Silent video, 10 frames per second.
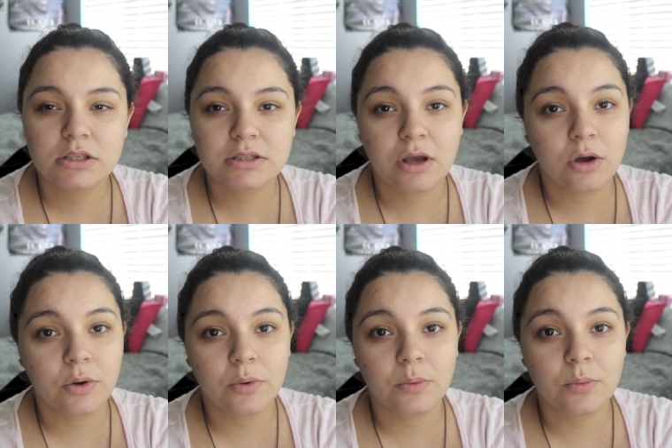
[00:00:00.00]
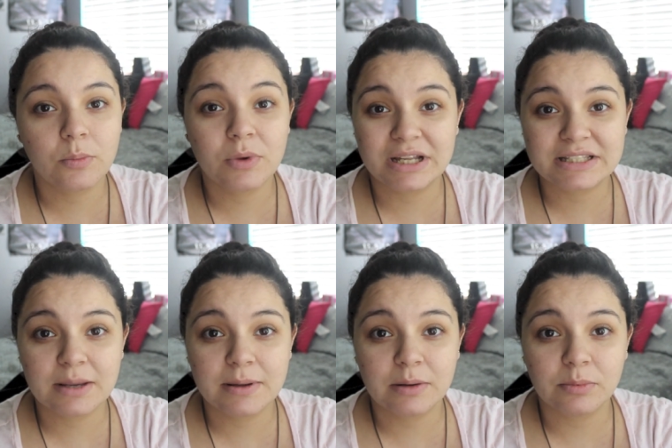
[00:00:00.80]
so that's
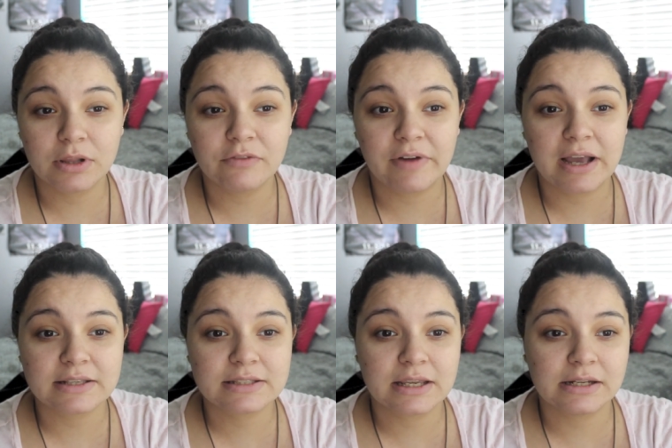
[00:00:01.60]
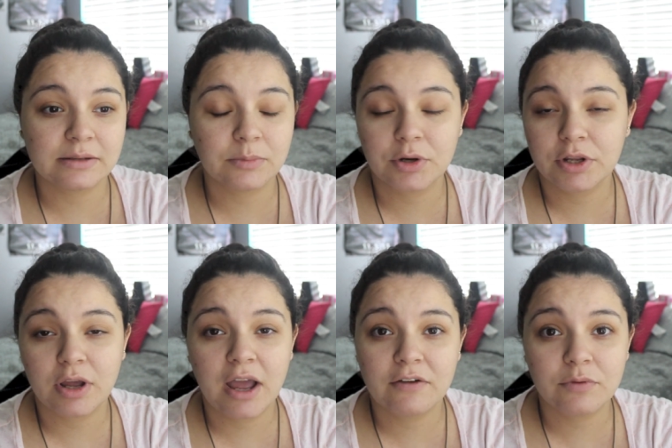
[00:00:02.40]
coming up really fast, and I'm already
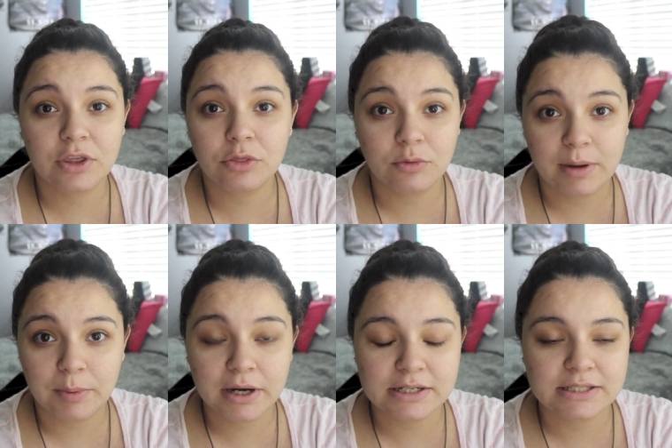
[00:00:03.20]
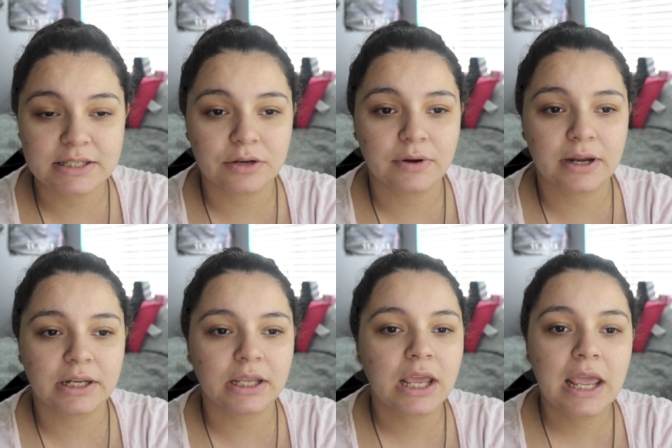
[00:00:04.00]
halfway through my pregnancy
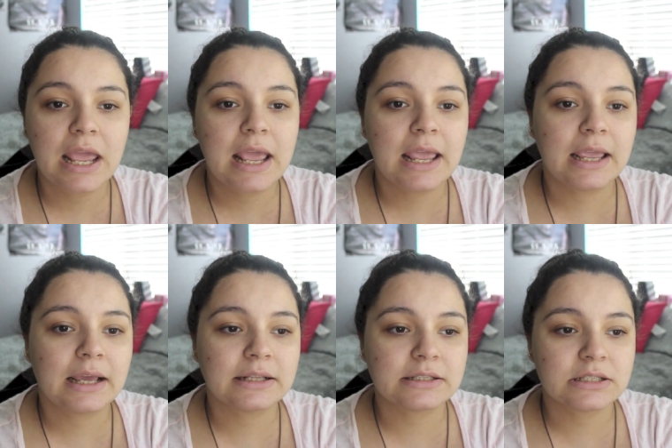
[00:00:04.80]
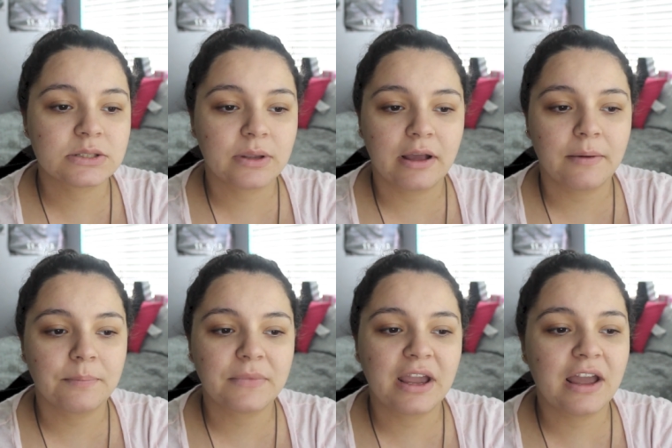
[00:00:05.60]
already. And so yeah,
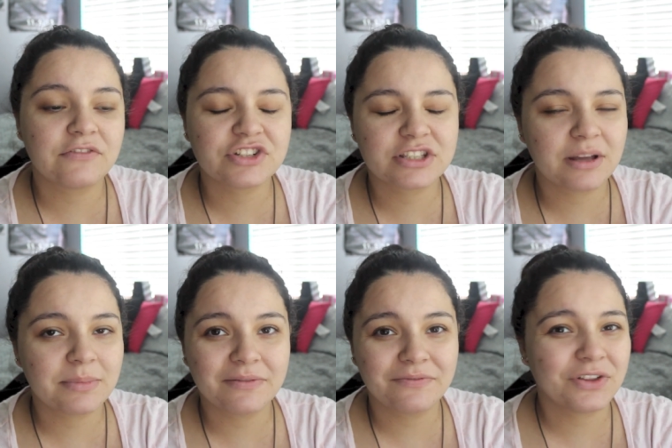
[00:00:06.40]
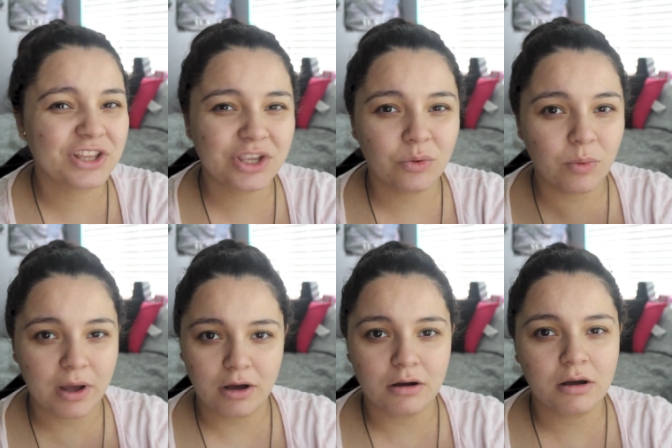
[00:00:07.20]
I have just not been feeling
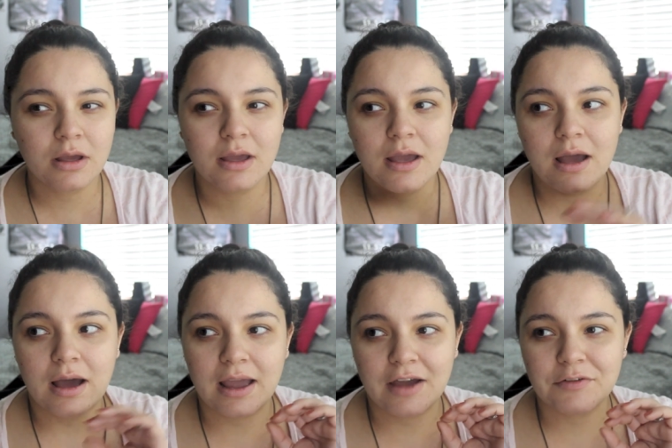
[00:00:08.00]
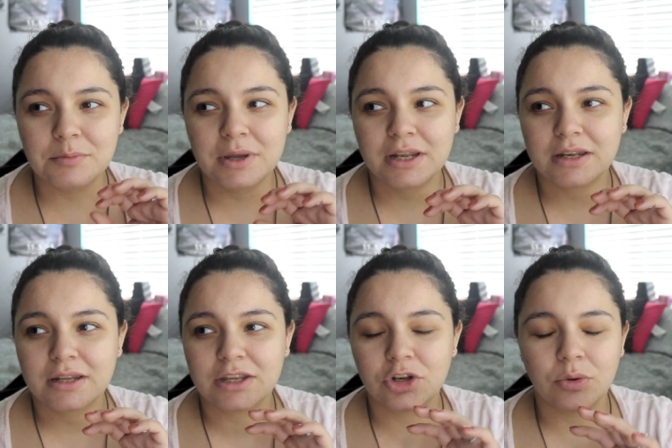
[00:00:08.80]
well. I haven't been,
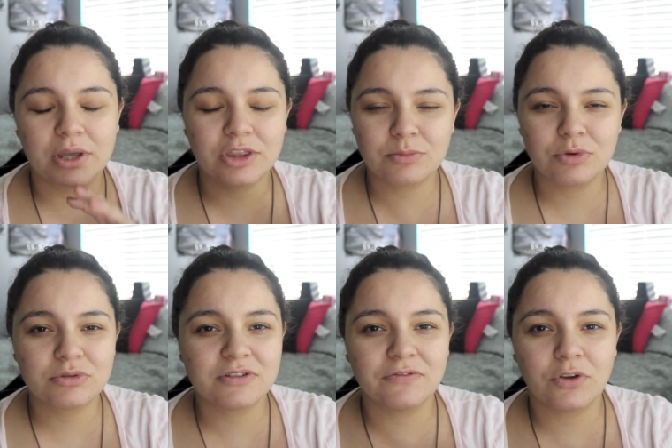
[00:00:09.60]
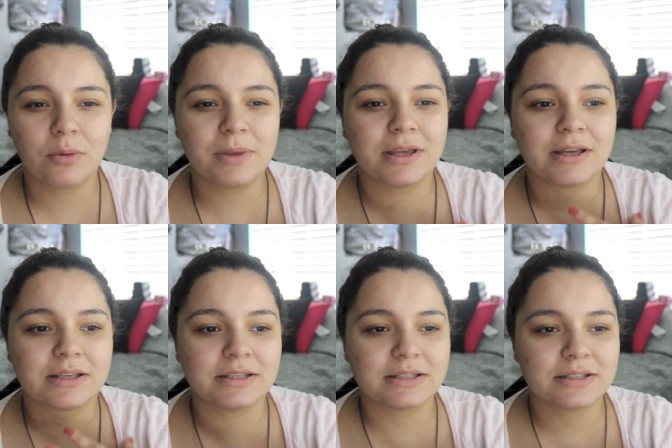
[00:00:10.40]
you know, in the mood to film,
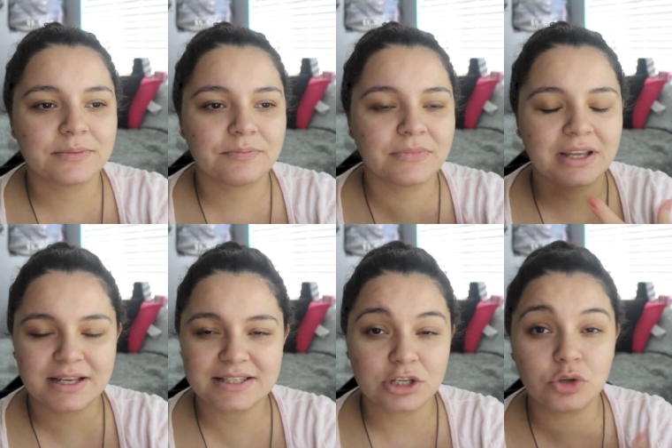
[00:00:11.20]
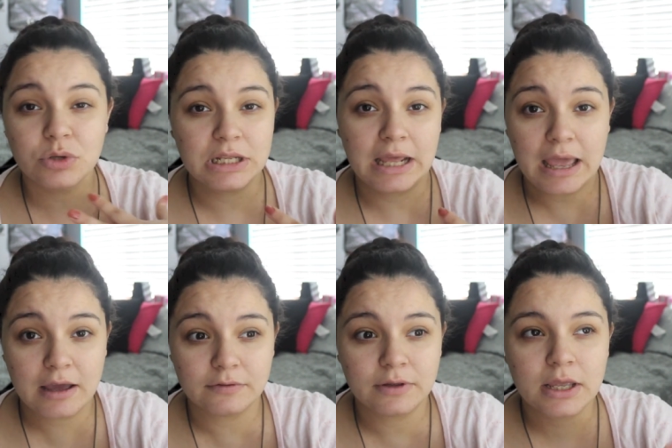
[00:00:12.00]
because like I said, you need to
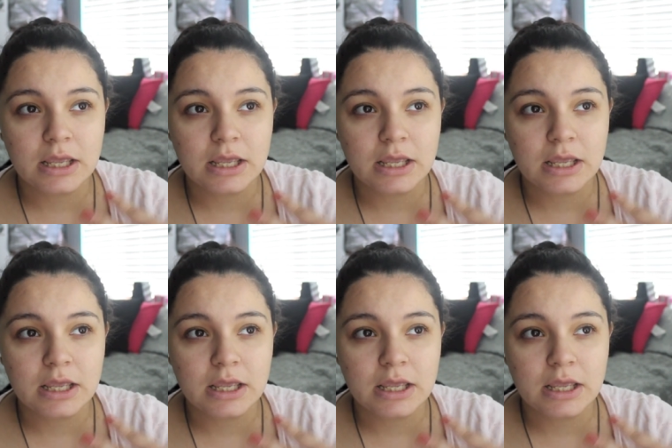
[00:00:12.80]
have